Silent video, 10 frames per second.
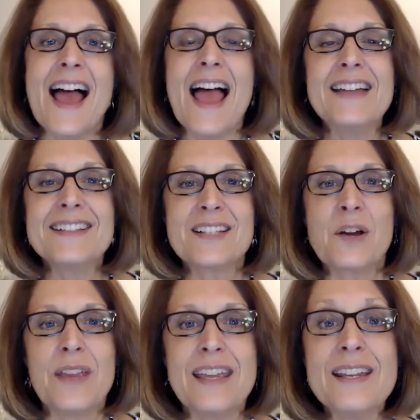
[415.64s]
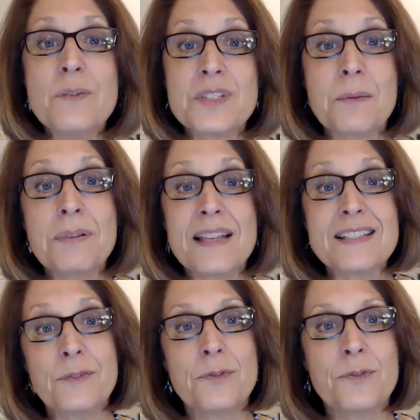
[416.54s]
And so, Eden was a
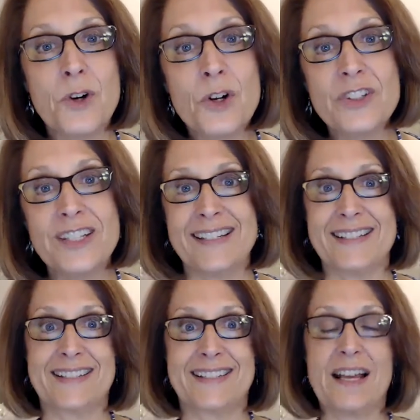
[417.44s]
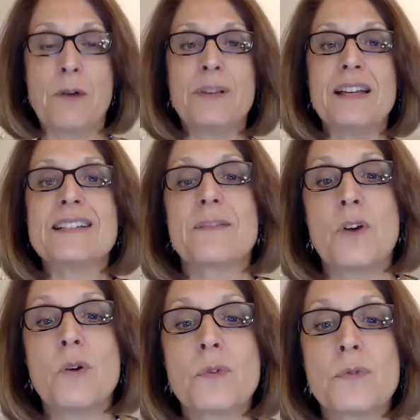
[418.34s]
place of fullness, a place of
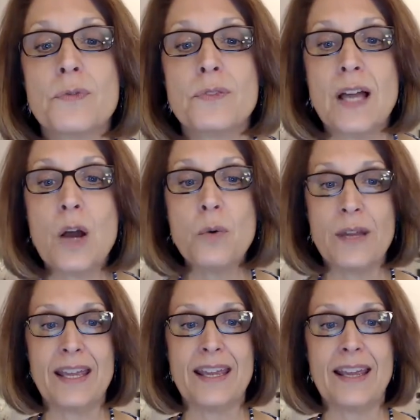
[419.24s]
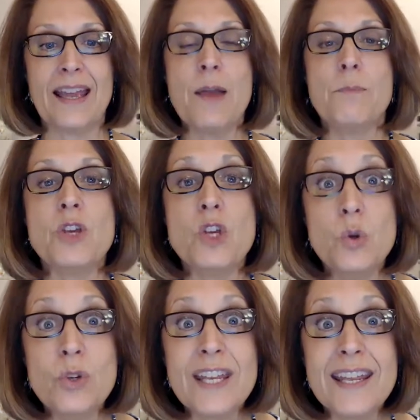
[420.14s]
overflowing
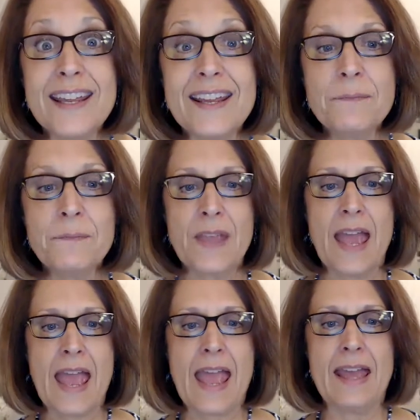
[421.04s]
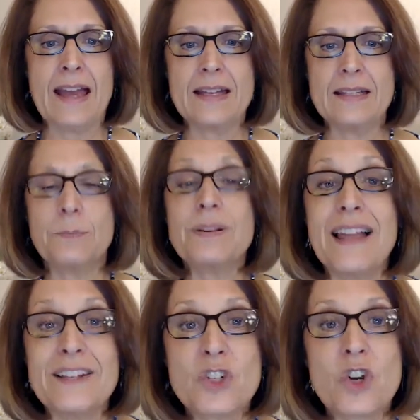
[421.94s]
beauty, and
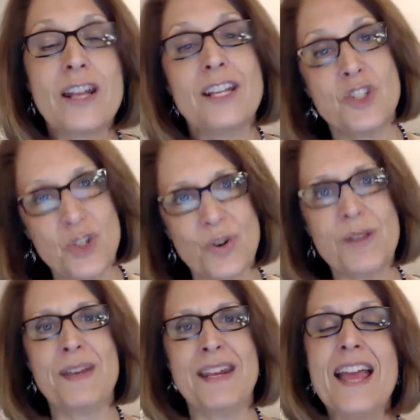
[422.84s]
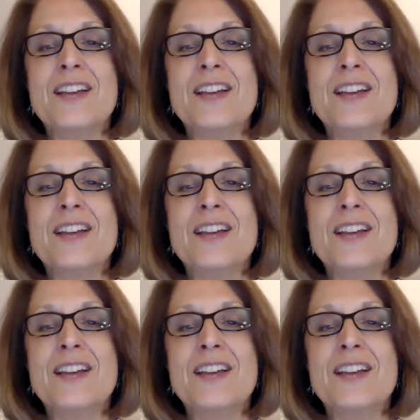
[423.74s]
pleasure and enjoyment.